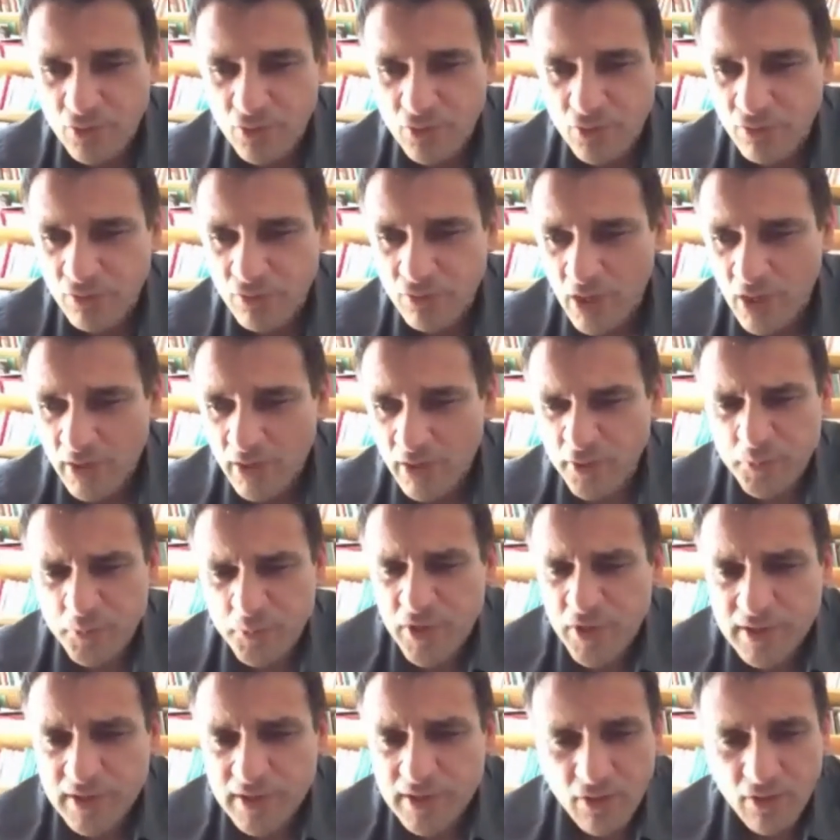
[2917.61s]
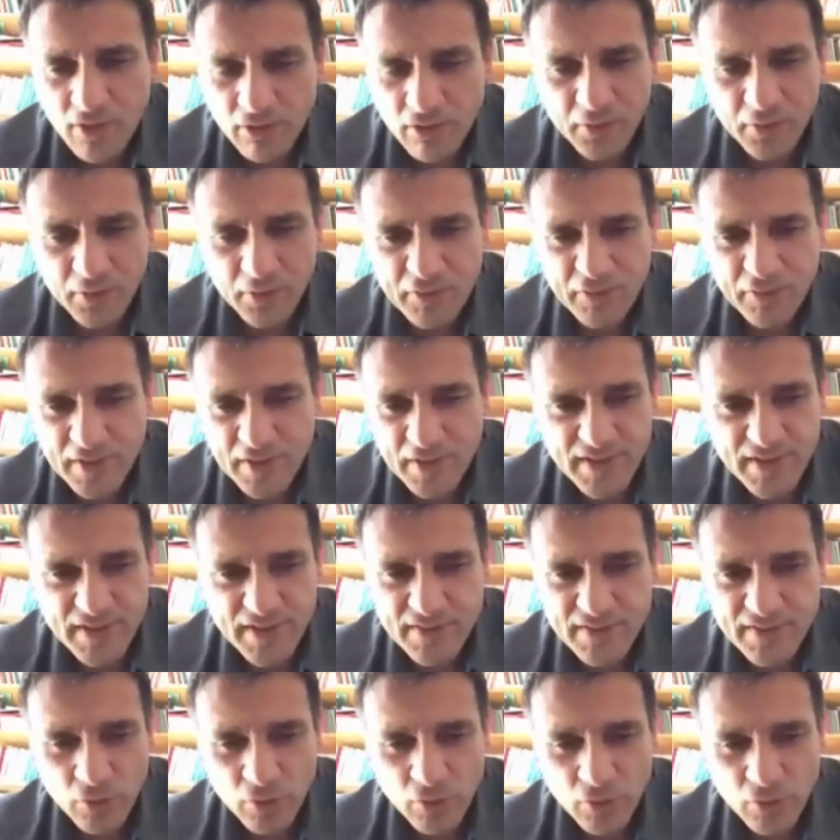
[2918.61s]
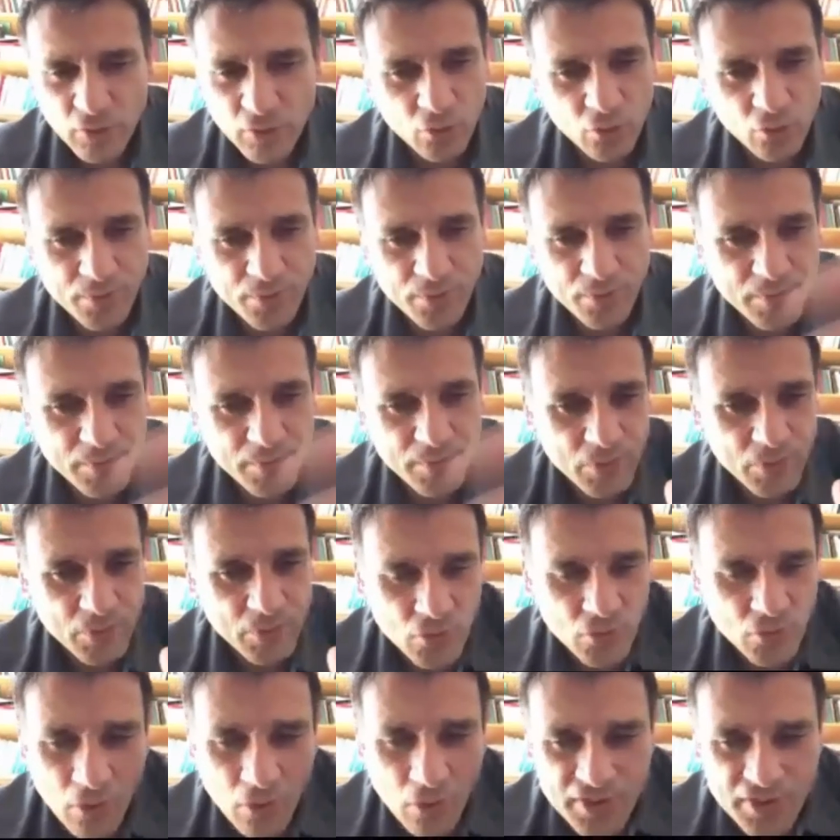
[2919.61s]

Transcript: references to the string or references even to